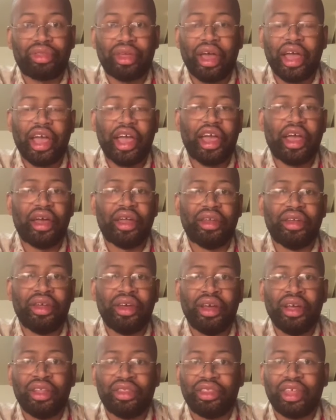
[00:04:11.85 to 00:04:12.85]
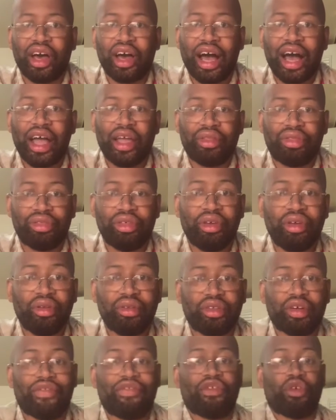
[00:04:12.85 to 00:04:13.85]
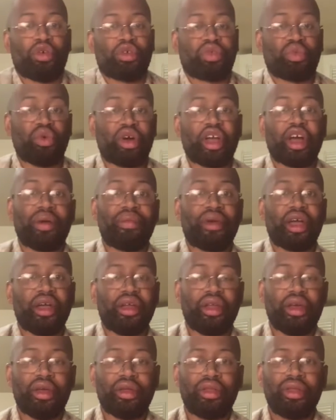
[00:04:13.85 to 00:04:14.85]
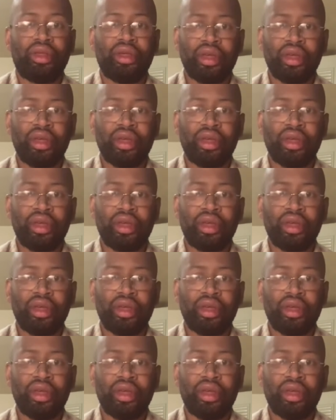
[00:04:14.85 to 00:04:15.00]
and the icing, the first way I made it,